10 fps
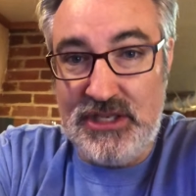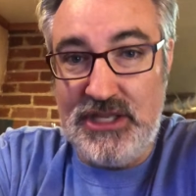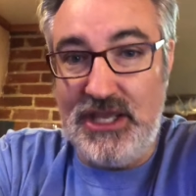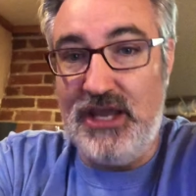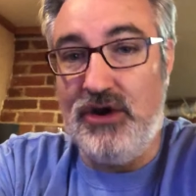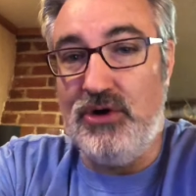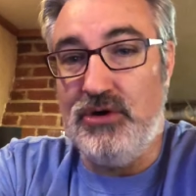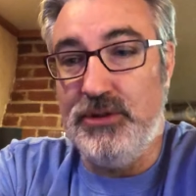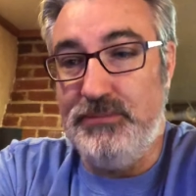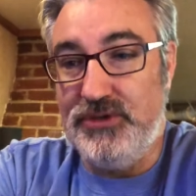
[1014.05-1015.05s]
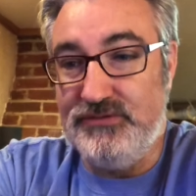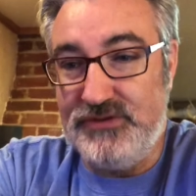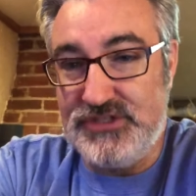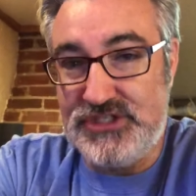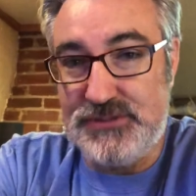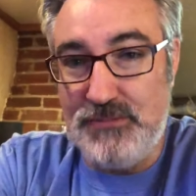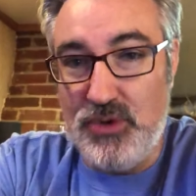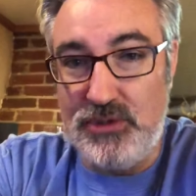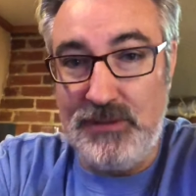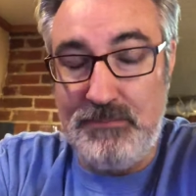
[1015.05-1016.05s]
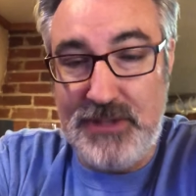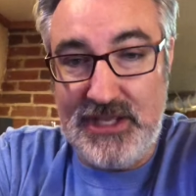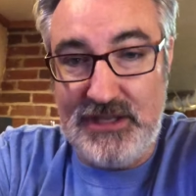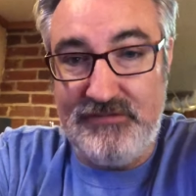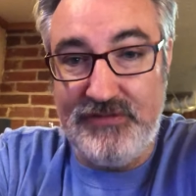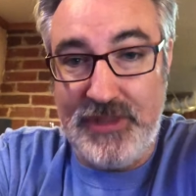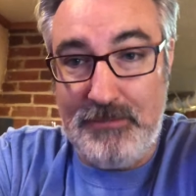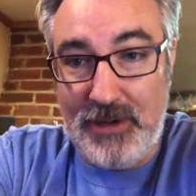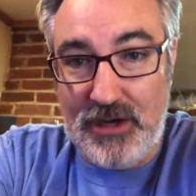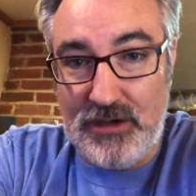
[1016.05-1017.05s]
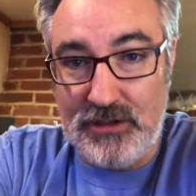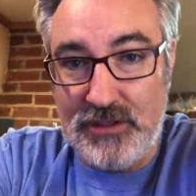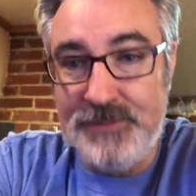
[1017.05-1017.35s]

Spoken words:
You get all the beautiful smoke and peat from the bog.